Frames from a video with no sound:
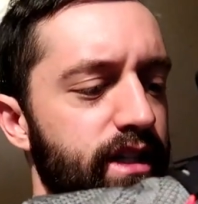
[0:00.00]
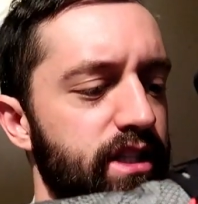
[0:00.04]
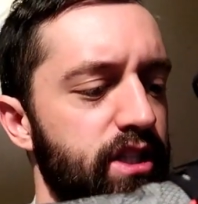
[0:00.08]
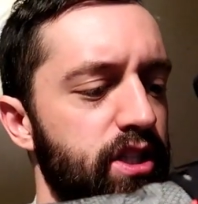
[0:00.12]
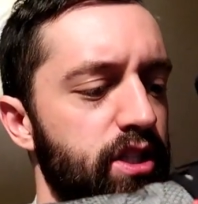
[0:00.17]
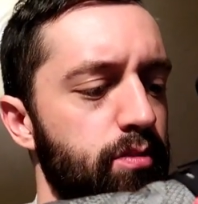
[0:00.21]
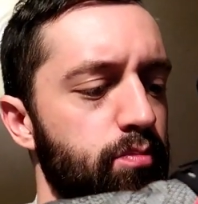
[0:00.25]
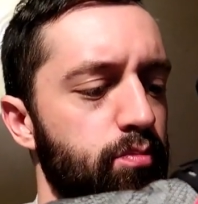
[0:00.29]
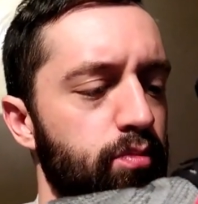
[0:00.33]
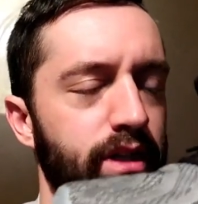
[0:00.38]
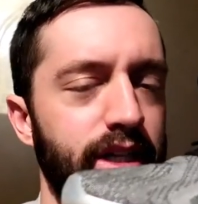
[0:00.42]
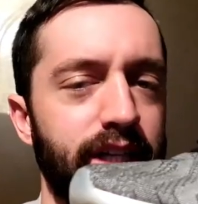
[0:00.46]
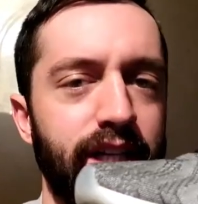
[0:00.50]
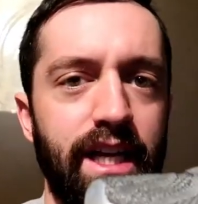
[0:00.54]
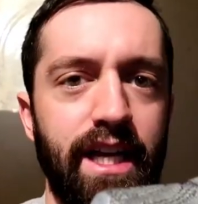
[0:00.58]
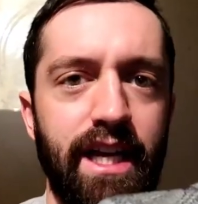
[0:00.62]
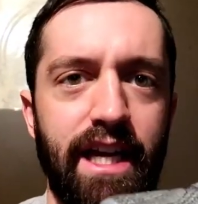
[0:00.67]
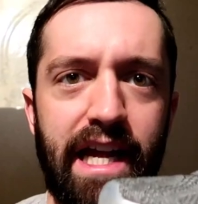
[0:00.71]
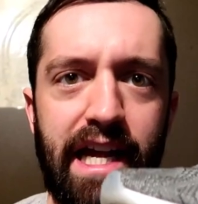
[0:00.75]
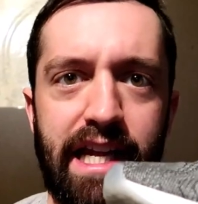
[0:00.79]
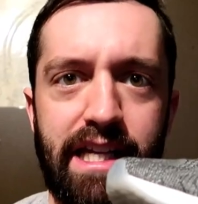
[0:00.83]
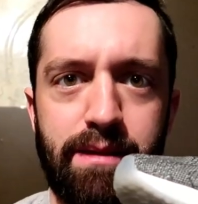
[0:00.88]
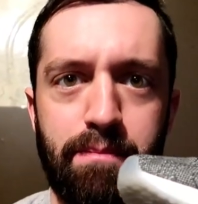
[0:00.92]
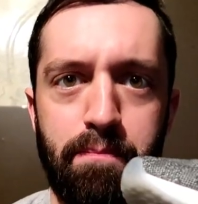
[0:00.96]
It's
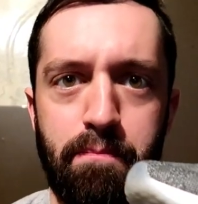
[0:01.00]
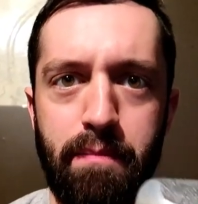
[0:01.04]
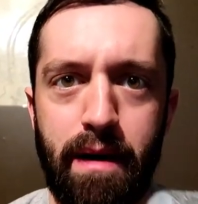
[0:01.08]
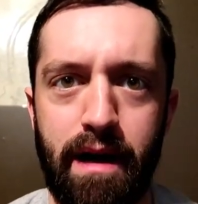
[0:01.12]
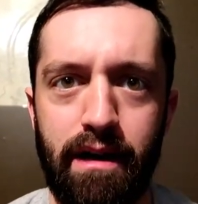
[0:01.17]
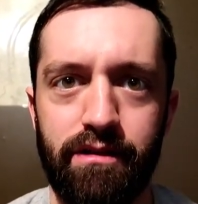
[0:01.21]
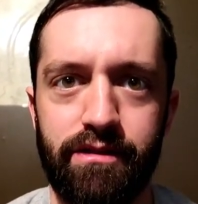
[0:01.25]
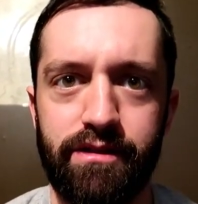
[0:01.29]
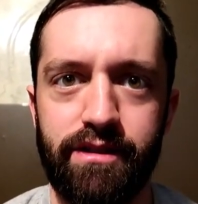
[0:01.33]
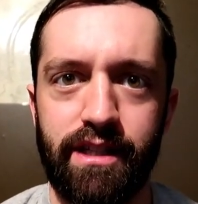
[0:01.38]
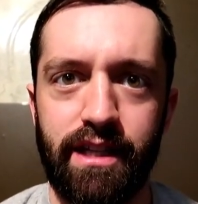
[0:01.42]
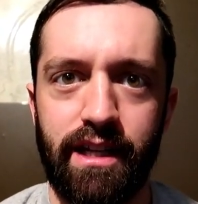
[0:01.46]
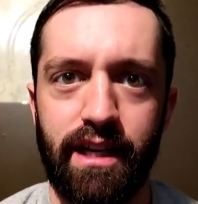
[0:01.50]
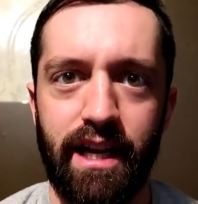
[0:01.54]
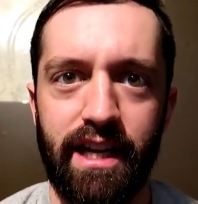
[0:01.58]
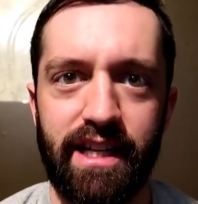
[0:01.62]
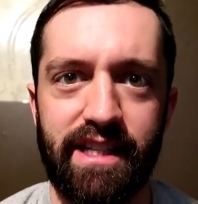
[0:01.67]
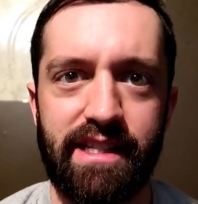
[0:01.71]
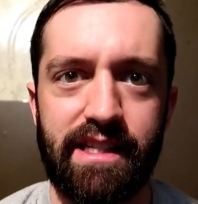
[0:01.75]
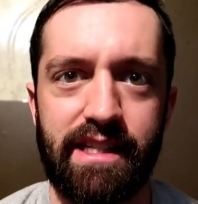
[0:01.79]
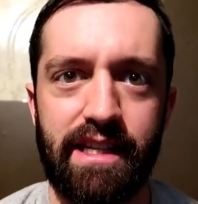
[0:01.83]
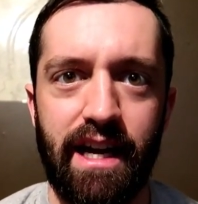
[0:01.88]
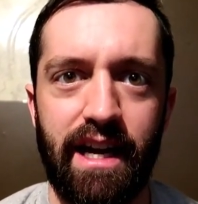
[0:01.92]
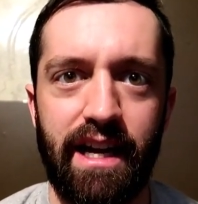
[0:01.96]
springy, it's bouncy,
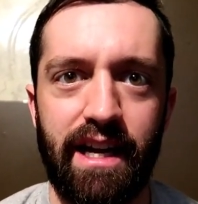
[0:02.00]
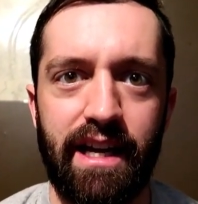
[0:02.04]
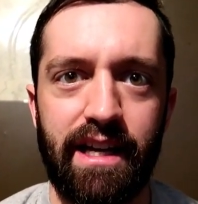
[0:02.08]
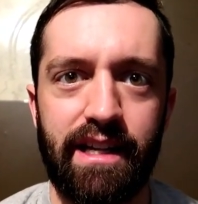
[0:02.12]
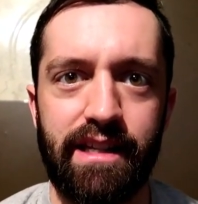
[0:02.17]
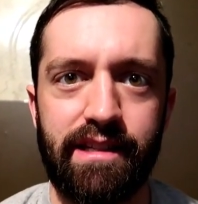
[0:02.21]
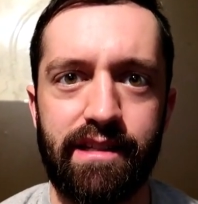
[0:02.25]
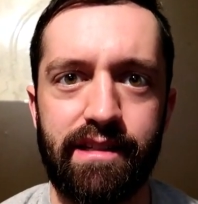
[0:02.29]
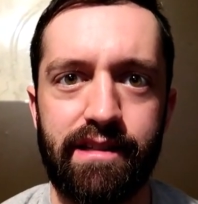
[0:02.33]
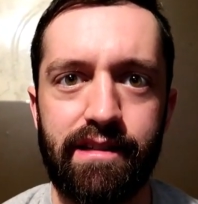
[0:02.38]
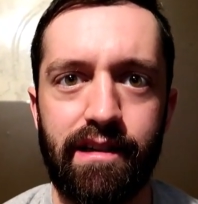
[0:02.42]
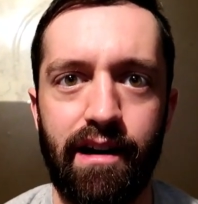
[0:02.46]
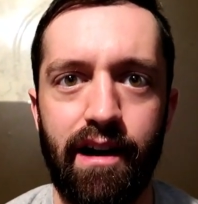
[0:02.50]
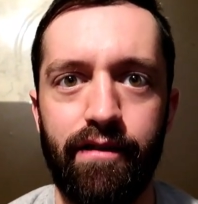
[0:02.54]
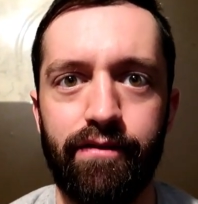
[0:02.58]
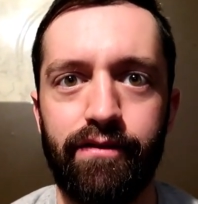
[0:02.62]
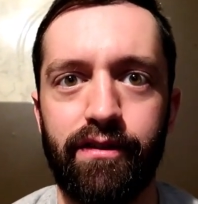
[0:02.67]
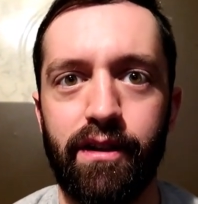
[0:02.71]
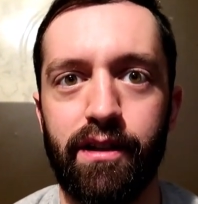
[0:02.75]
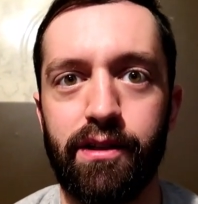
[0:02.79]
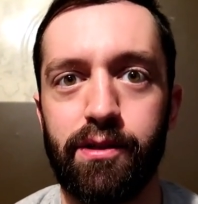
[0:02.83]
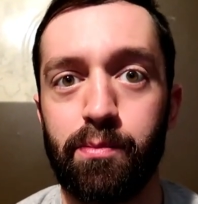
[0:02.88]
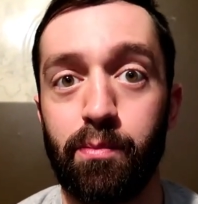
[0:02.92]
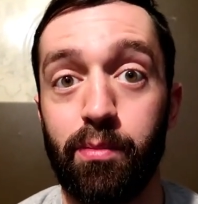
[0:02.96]
it's not as
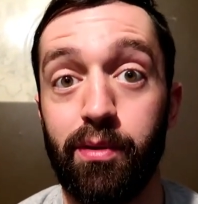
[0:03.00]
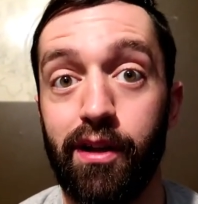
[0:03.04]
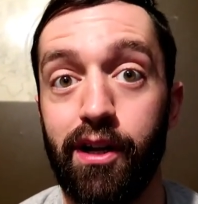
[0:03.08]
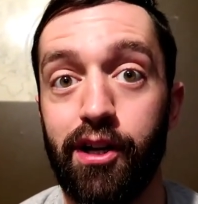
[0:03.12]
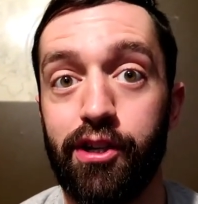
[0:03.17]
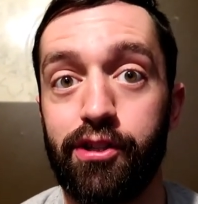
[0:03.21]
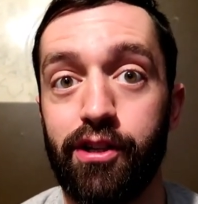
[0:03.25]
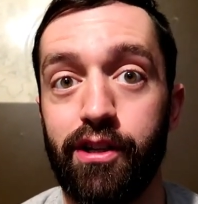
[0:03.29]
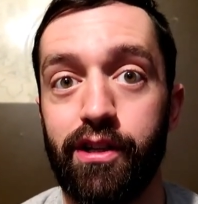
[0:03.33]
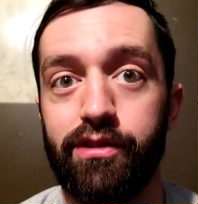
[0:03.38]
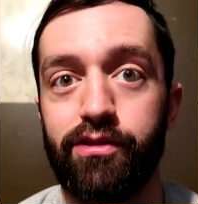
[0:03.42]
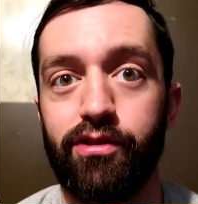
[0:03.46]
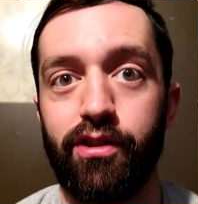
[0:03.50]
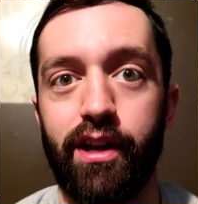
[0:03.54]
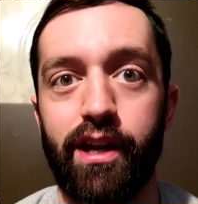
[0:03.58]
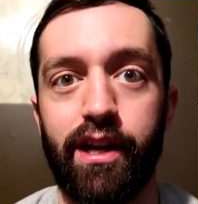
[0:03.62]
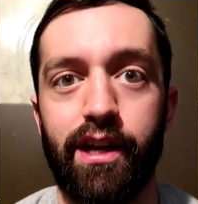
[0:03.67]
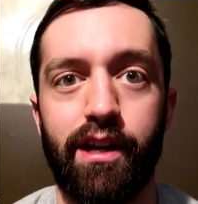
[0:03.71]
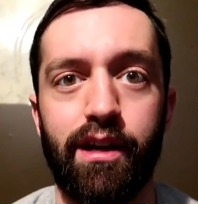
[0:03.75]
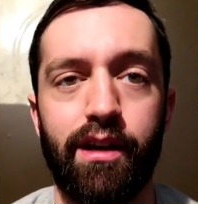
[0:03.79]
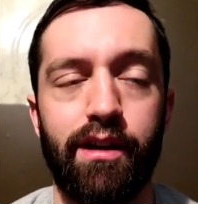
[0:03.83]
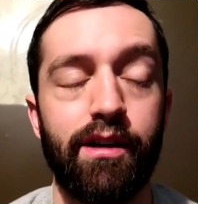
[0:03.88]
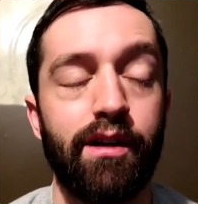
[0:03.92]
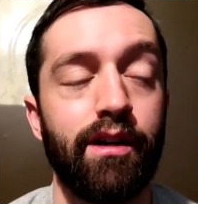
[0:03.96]
soft and as plush as
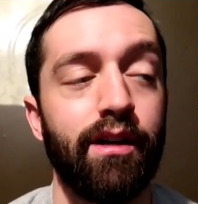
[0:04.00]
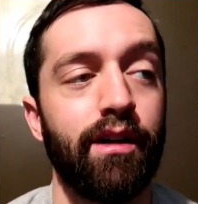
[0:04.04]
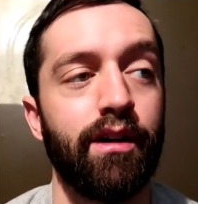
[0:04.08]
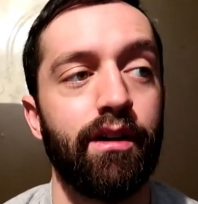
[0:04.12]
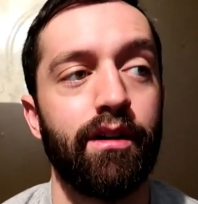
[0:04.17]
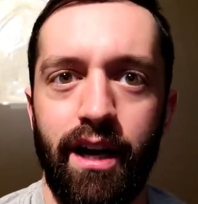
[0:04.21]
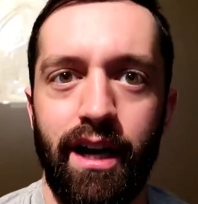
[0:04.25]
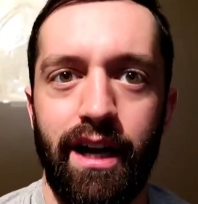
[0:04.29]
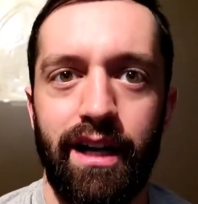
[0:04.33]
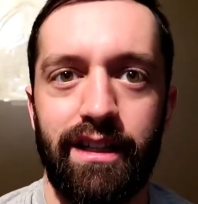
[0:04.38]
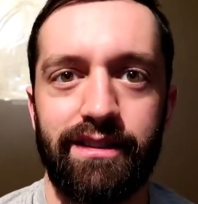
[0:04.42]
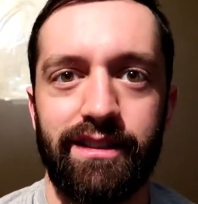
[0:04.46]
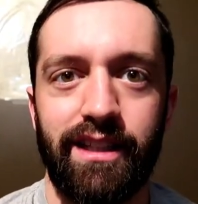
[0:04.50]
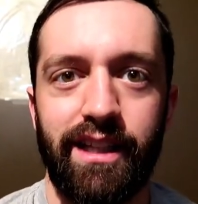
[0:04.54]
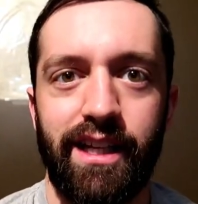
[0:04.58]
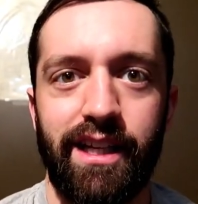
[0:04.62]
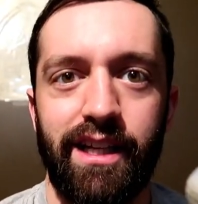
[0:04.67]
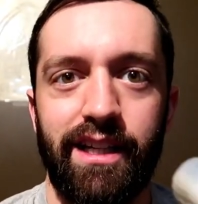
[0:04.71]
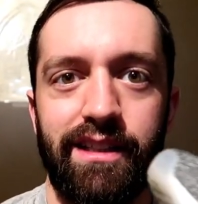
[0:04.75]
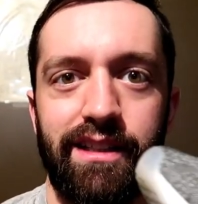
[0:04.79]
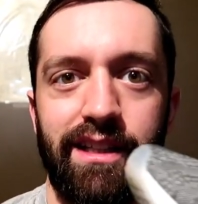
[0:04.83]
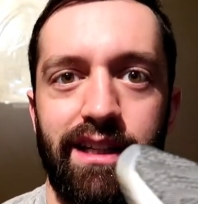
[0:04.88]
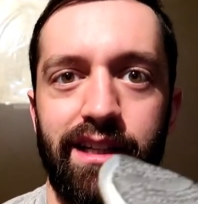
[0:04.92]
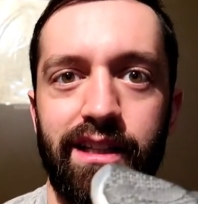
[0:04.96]
like an
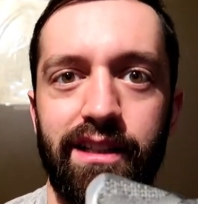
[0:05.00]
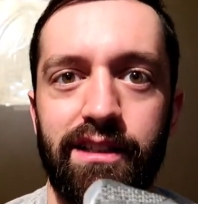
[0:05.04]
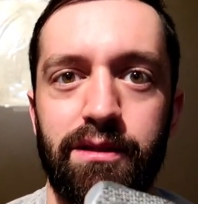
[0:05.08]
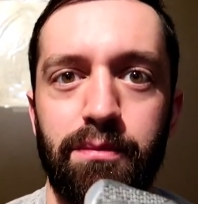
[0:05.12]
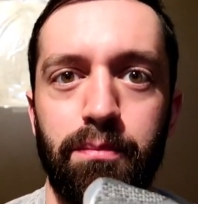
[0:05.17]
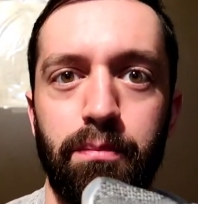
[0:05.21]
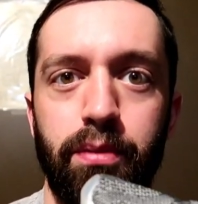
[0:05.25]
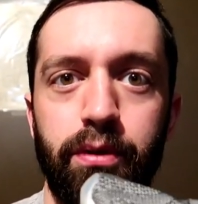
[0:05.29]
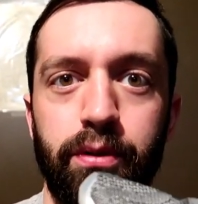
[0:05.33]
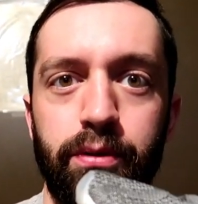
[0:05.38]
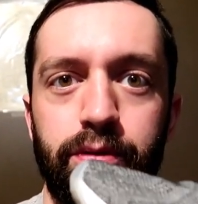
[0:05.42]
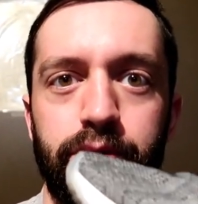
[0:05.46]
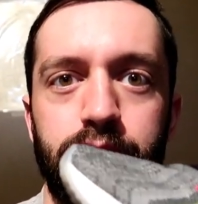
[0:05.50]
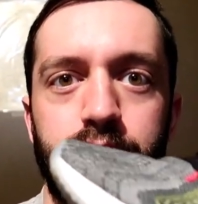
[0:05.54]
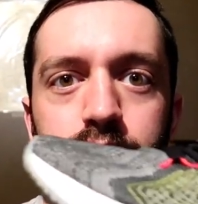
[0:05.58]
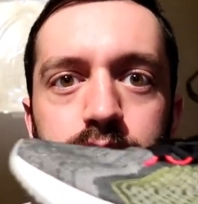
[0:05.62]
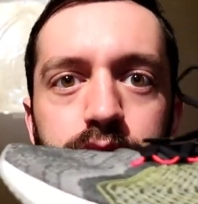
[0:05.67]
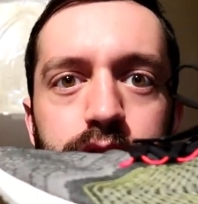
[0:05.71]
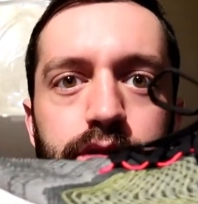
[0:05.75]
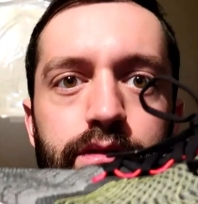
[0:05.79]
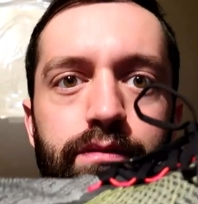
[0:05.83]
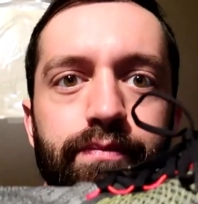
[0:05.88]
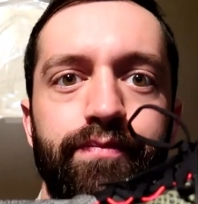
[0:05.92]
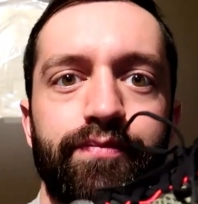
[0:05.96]
Adidas
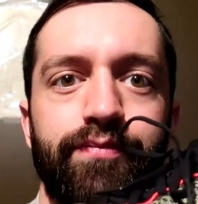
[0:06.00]
Boost